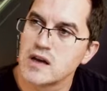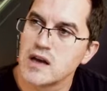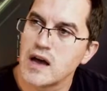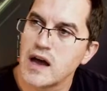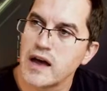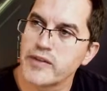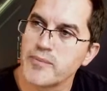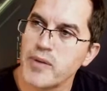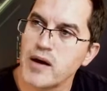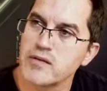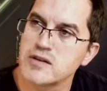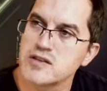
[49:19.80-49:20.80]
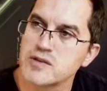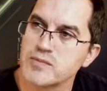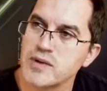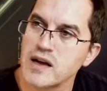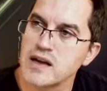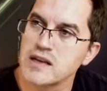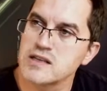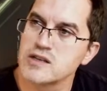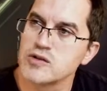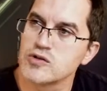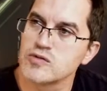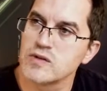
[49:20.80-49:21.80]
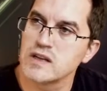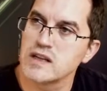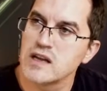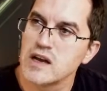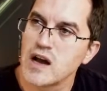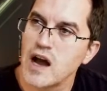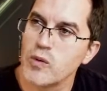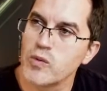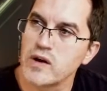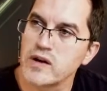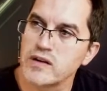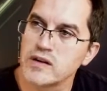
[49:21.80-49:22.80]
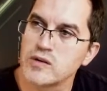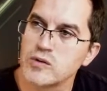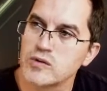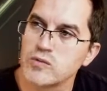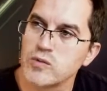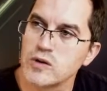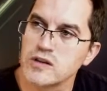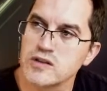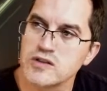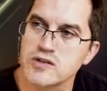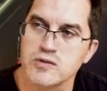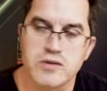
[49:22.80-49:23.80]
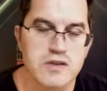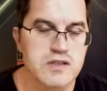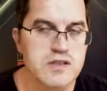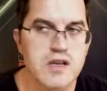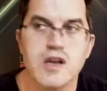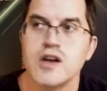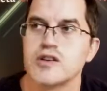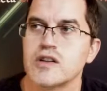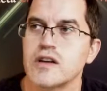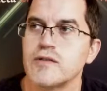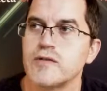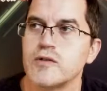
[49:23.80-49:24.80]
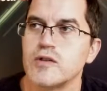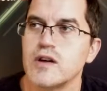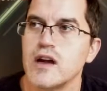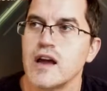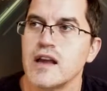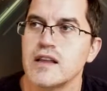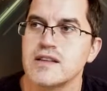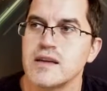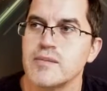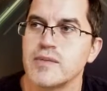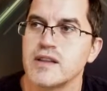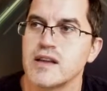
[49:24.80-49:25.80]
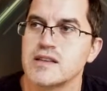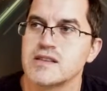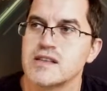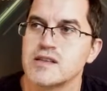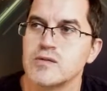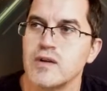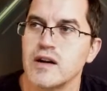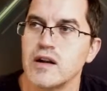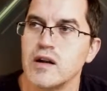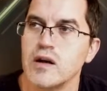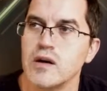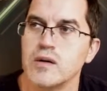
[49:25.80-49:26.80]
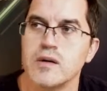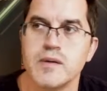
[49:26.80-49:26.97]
and the power supply is usually a very good voltage source. So therefore its impedance is very low.